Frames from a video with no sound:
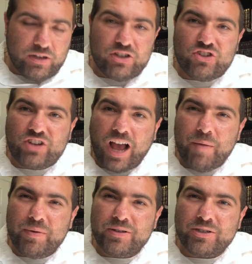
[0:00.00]

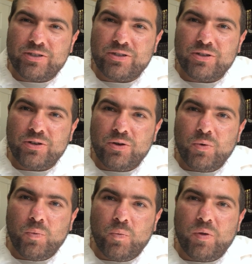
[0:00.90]
Shabbos
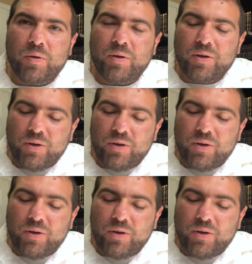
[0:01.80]
will